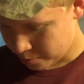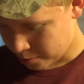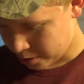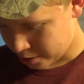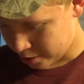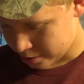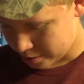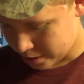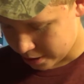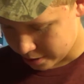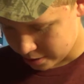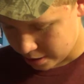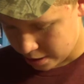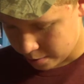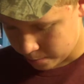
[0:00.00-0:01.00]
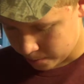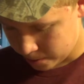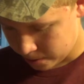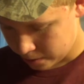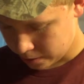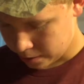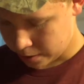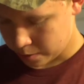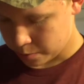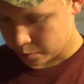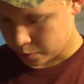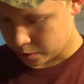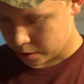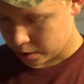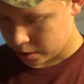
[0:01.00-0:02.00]
not gonna say his name or anything,
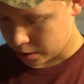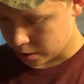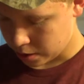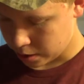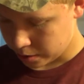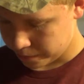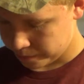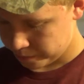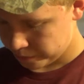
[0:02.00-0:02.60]
but he hang